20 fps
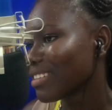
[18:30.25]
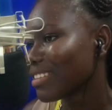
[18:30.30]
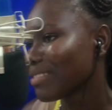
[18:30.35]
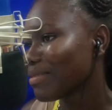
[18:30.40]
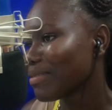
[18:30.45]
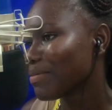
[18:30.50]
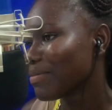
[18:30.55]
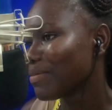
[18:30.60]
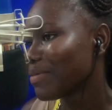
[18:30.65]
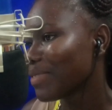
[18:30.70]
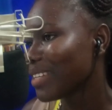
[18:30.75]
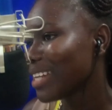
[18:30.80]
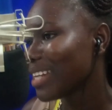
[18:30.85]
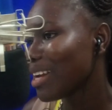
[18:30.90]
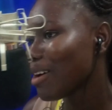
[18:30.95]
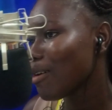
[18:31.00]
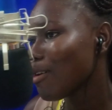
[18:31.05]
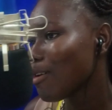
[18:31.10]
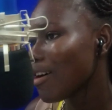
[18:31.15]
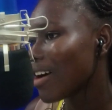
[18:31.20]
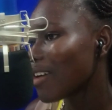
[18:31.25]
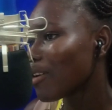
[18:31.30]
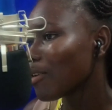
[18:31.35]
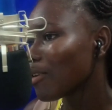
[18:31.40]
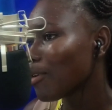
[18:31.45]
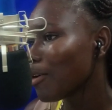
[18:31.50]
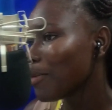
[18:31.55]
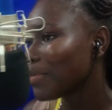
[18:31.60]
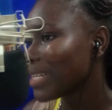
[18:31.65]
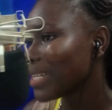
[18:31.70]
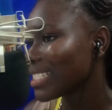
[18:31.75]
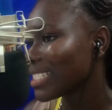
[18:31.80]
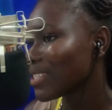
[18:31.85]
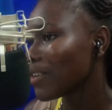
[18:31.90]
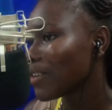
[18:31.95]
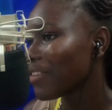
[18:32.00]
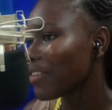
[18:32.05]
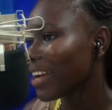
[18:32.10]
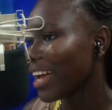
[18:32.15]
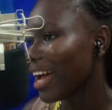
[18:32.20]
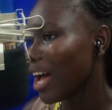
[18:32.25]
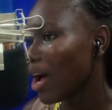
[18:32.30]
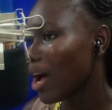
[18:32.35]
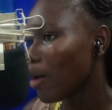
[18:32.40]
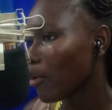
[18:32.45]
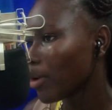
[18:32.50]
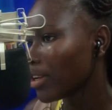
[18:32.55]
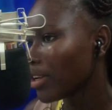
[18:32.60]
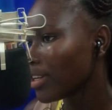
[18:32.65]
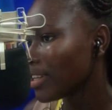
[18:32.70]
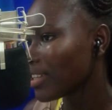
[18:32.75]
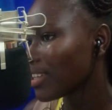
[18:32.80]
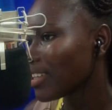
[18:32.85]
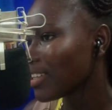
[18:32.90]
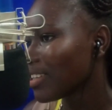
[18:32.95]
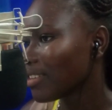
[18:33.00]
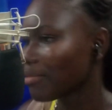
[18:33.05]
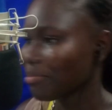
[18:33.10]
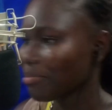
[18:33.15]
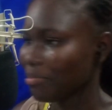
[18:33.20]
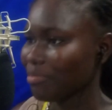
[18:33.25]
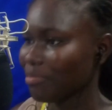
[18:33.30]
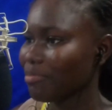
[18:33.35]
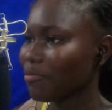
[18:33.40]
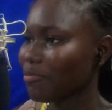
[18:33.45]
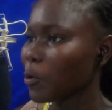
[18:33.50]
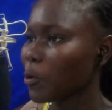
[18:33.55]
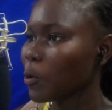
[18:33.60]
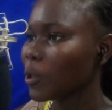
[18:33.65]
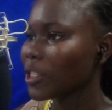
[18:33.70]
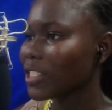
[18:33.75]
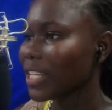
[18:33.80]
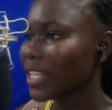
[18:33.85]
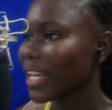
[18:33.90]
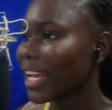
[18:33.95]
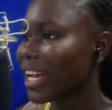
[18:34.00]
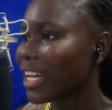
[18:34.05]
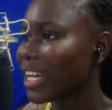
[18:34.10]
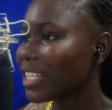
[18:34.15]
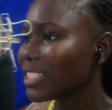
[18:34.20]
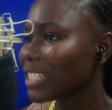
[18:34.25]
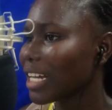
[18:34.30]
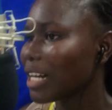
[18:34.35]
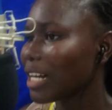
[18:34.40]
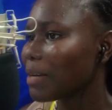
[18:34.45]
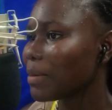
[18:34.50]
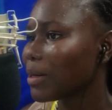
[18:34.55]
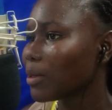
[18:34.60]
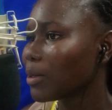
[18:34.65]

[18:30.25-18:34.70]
for now, I'll call myself a coward because I can't come out.